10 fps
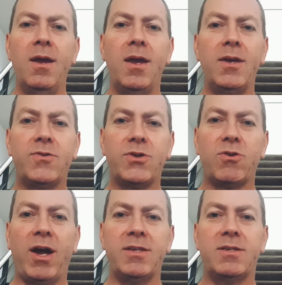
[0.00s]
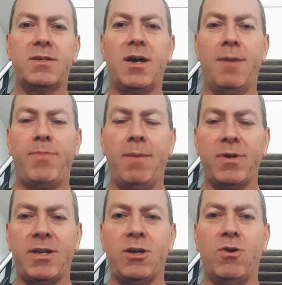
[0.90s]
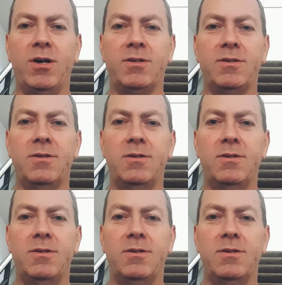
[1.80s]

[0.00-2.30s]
Interest rates are publicly quoted.